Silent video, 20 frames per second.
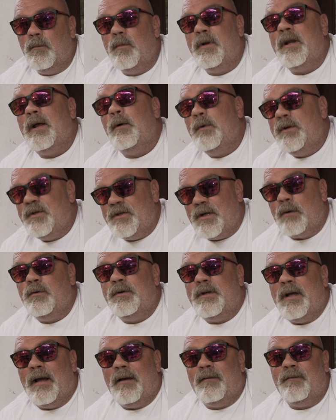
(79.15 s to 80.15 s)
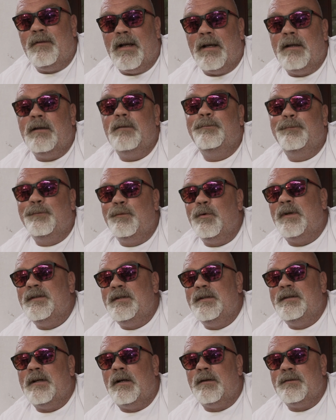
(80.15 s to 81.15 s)
But I wish I could have like
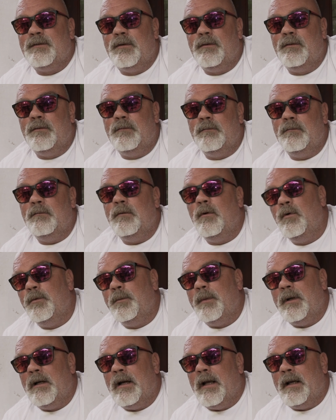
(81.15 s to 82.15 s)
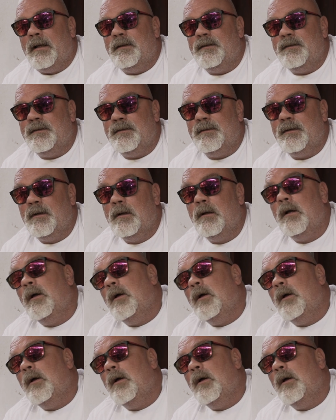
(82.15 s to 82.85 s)
20,000 lumen lights.